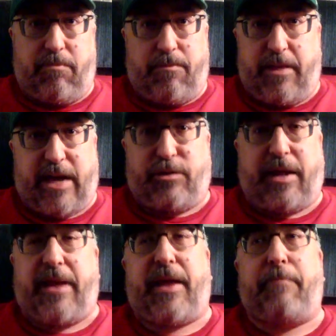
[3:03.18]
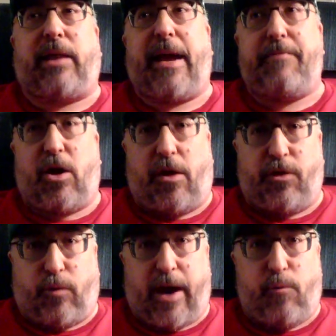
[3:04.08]
they blamed it on
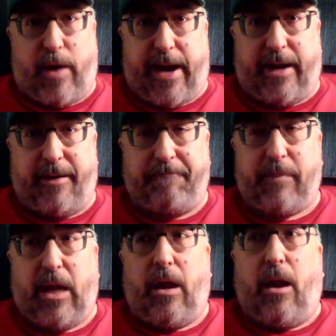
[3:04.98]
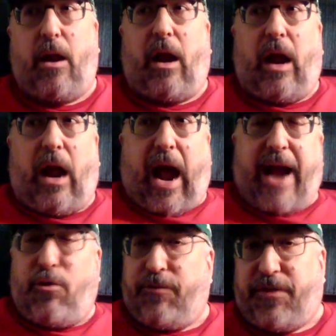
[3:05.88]
the right wing. I
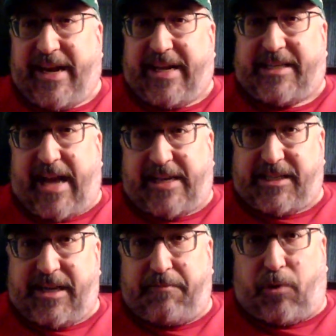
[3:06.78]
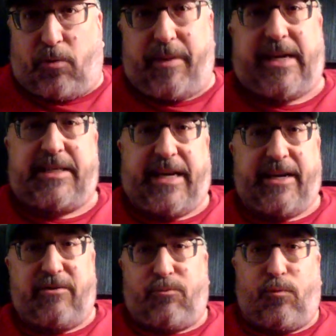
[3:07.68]
don't think it's that simple, because
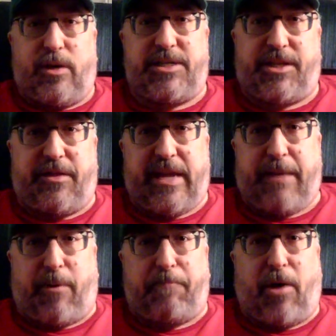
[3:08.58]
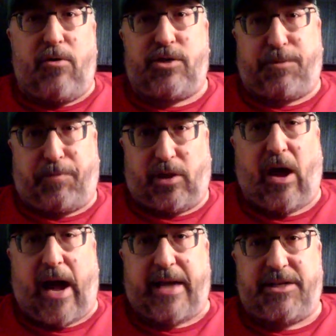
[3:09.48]
here was the proposed
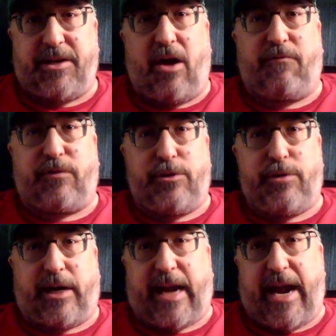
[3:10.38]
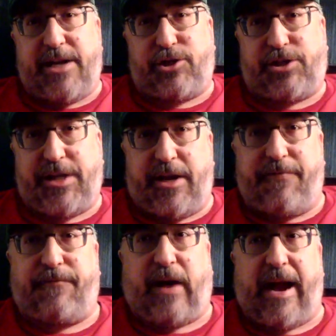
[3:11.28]
plot of Luke Cage, City
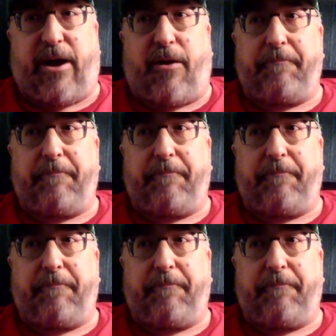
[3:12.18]
of Fire.